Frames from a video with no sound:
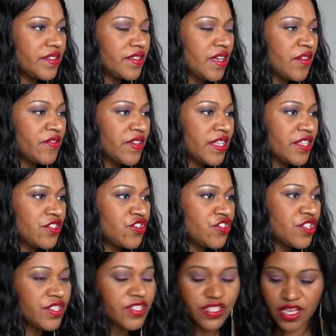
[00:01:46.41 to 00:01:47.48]
I think it's
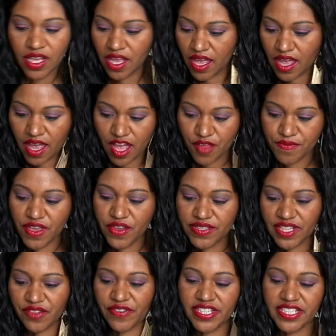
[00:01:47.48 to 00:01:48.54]
just a
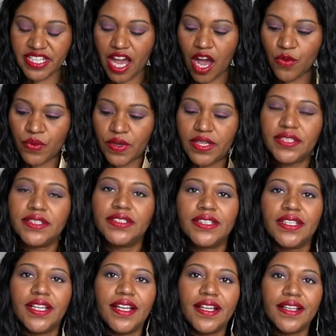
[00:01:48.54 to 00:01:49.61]
music video.
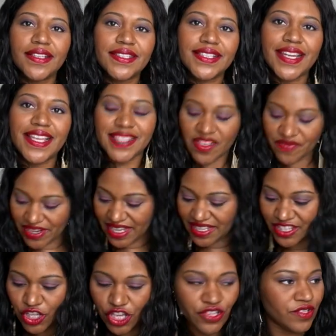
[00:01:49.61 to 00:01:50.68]
So let's have a
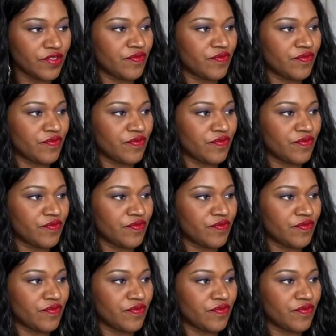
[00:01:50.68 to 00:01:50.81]
listen.